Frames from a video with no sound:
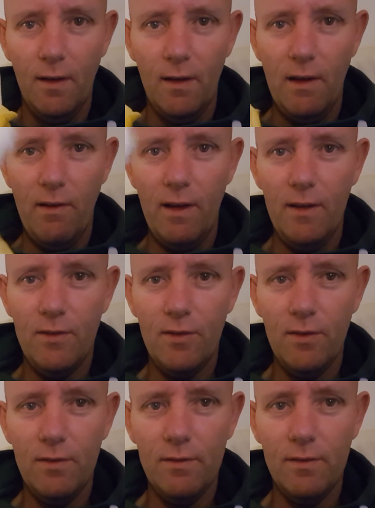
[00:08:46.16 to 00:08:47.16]
Here it is,
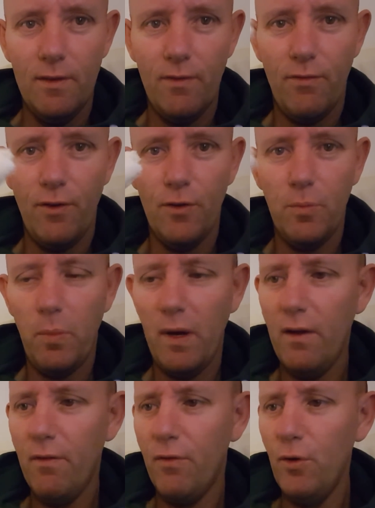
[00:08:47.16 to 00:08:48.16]
the first
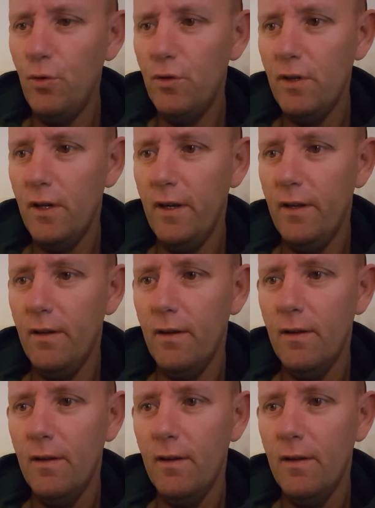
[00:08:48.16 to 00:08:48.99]
bite of food in